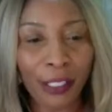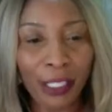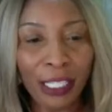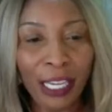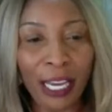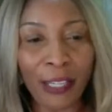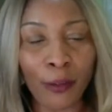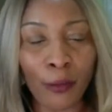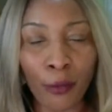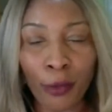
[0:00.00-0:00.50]
to
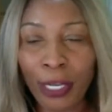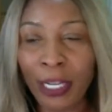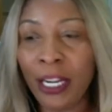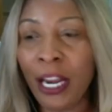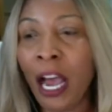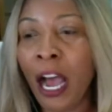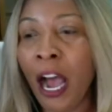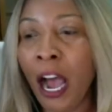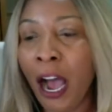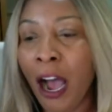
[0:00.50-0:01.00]
get rid
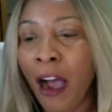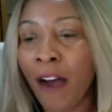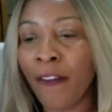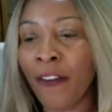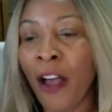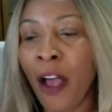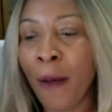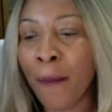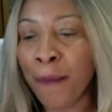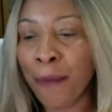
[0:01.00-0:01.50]
of
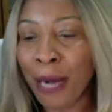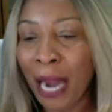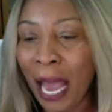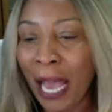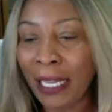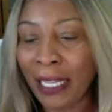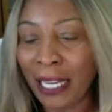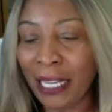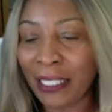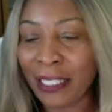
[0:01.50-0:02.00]

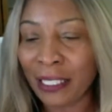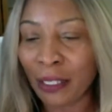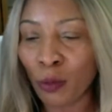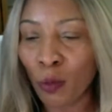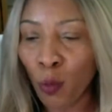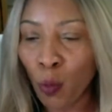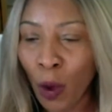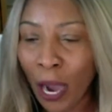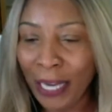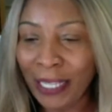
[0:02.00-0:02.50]
blackheads
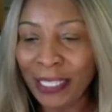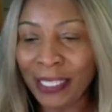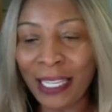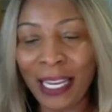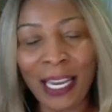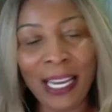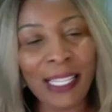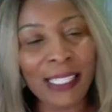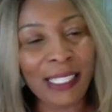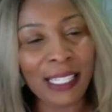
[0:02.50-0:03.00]
and
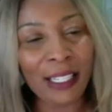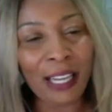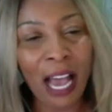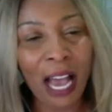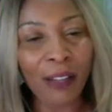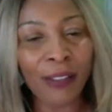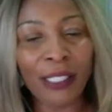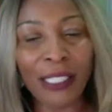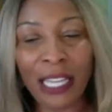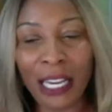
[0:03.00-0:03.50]
whiteheads and
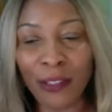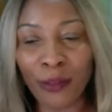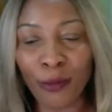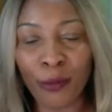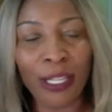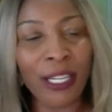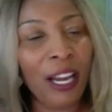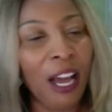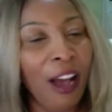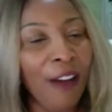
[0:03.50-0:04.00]
how to get
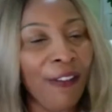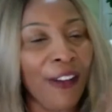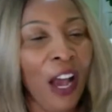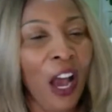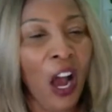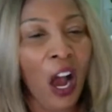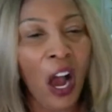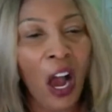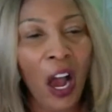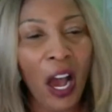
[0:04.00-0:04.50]
rid of
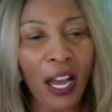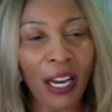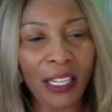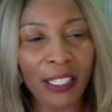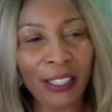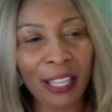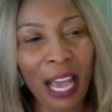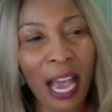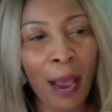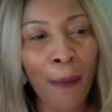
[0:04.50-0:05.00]

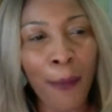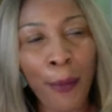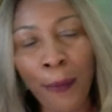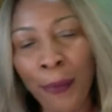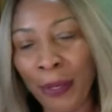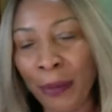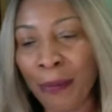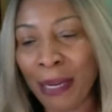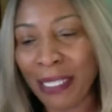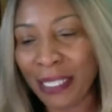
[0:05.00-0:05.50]
all the
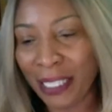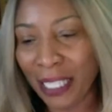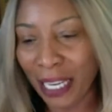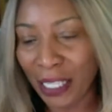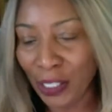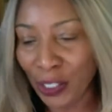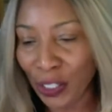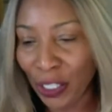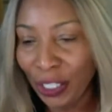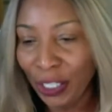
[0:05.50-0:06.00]

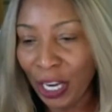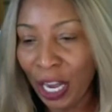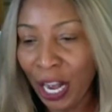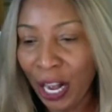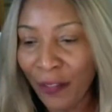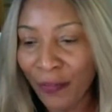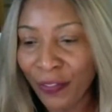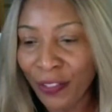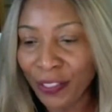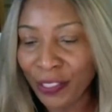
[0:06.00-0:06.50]
hyperpigmentation
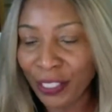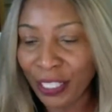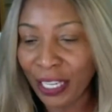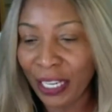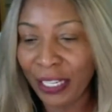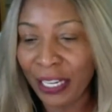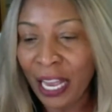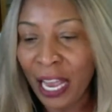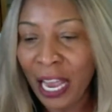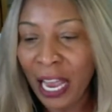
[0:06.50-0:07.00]
on the
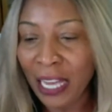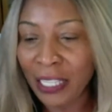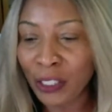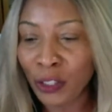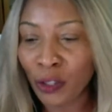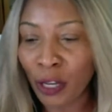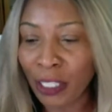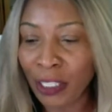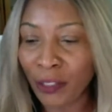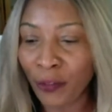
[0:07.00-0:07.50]
skin and
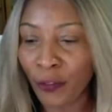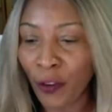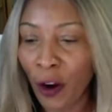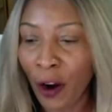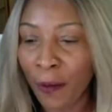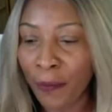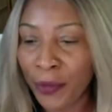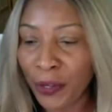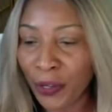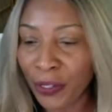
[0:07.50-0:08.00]

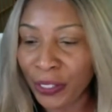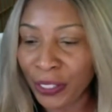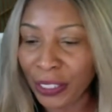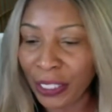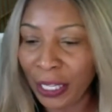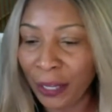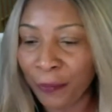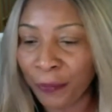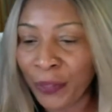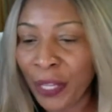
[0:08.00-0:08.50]
transform your
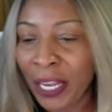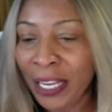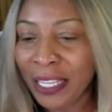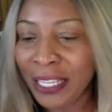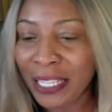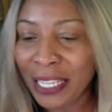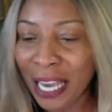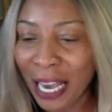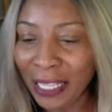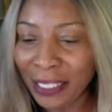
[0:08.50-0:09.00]
skin.
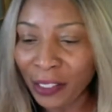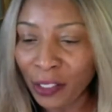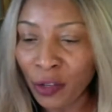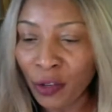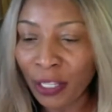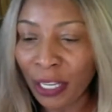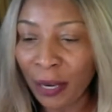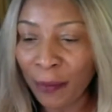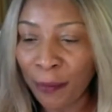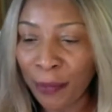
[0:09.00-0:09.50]
Yes,
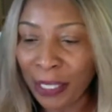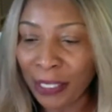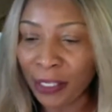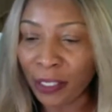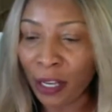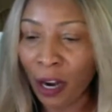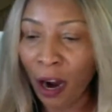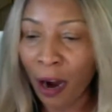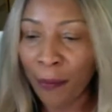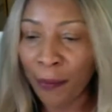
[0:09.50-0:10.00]
you can mix
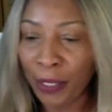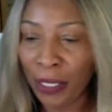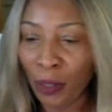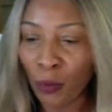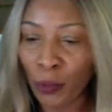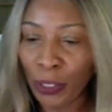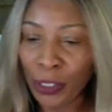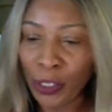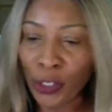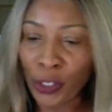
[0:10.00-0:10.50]

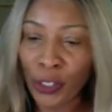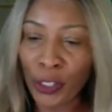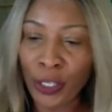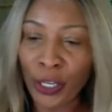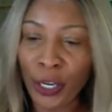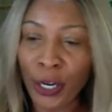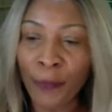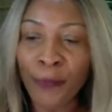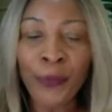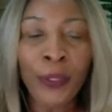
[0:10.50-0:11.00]
caramel with
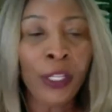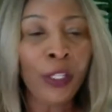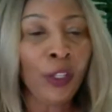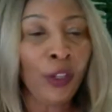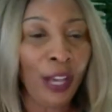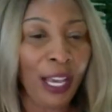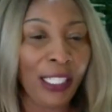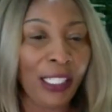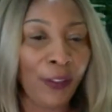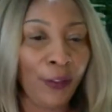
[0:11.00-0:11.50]
sugar
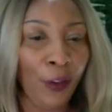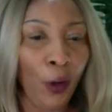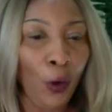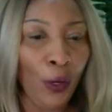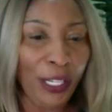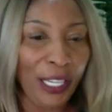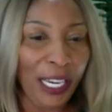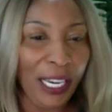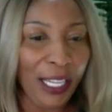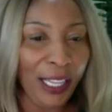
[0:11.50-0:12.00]
to
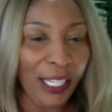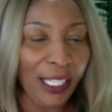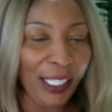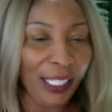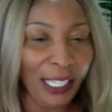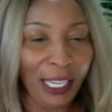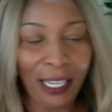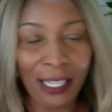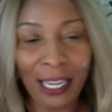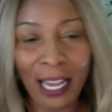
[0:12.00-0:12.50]
exfoliate the
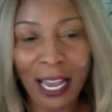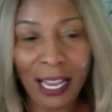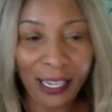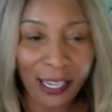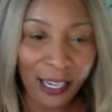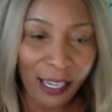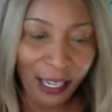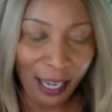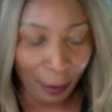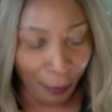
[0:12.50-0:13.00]
skin.
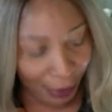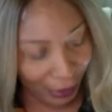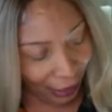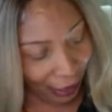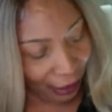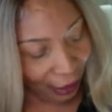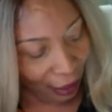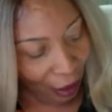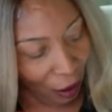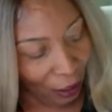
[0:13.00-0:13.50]
And let me
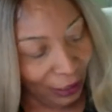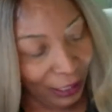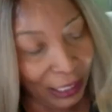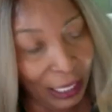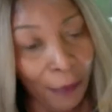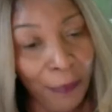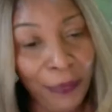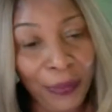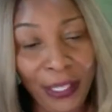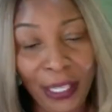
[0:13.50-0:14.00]
tell you all
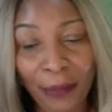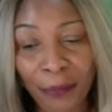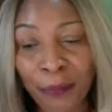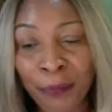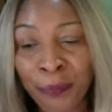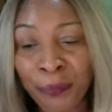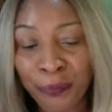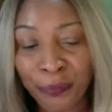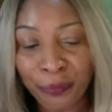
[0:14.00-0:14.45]
something.